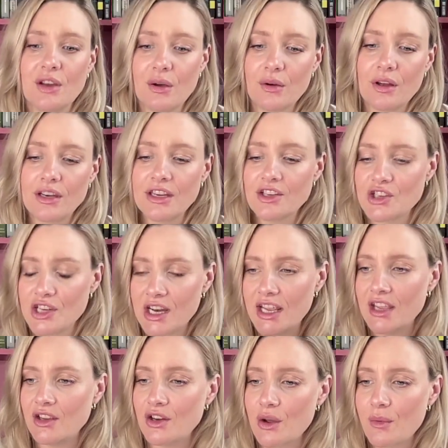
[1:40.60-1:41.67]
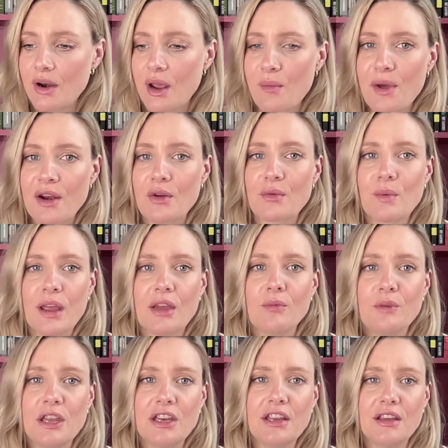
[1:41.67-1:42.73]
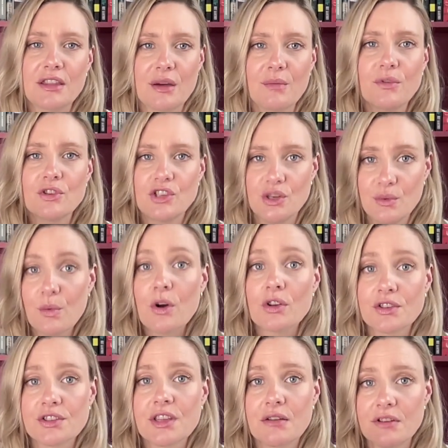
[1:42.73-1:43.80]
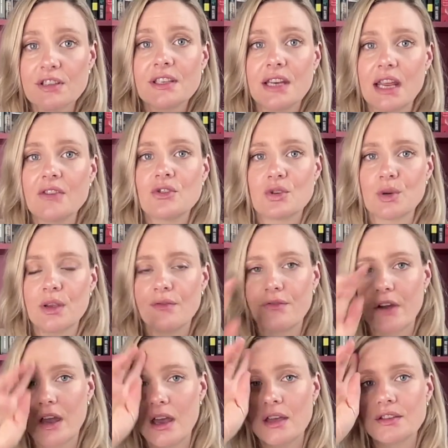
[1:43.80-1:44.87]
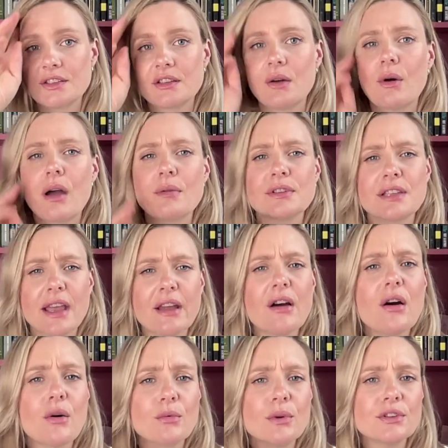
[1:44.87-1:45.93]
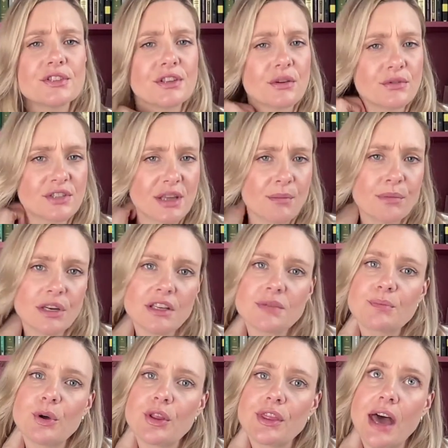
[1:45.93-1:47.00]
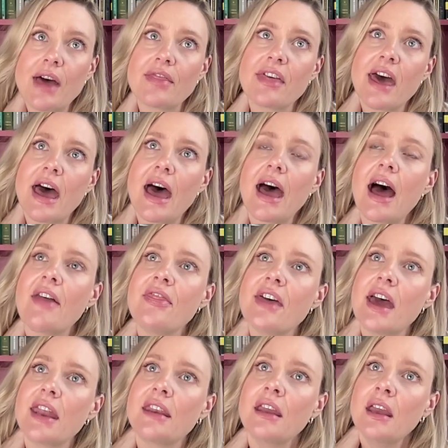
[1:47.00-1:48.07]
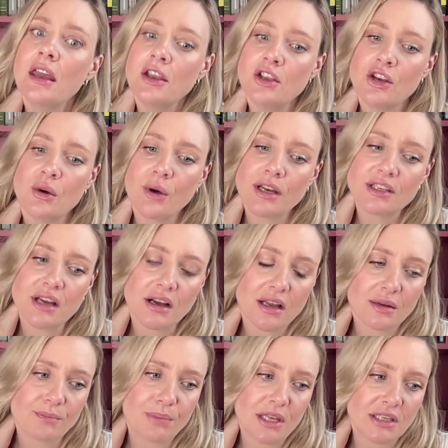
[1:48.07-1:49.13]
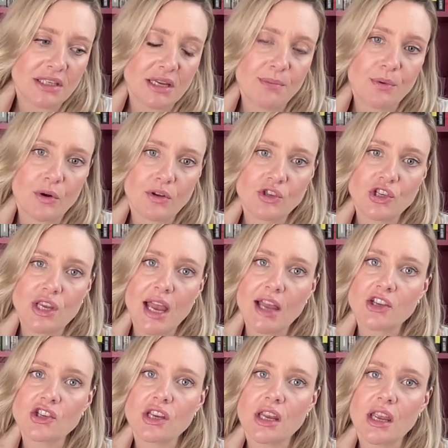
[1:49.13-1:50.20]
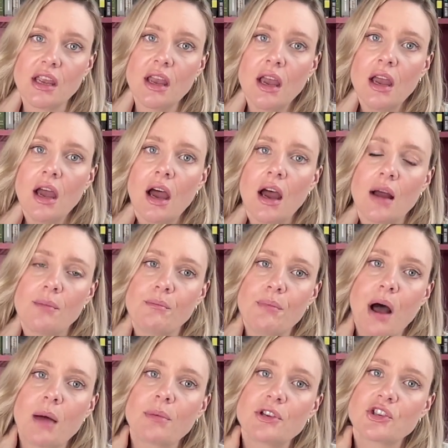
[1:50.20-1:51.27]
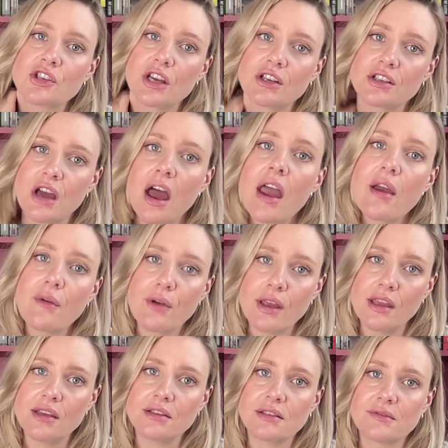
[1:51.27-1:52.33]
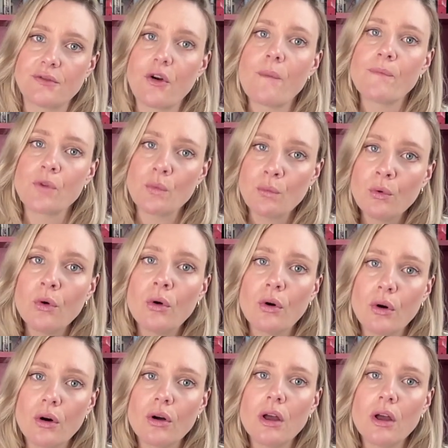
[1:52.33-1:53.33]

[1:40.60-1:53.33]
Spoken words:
You know, initially, you know, when I went on Wikipedia, there is an entry for her. So I was like, oh, well, so somebody's put that there. And then, you know, I dug a bit deeper and she actually published her diaries from the war.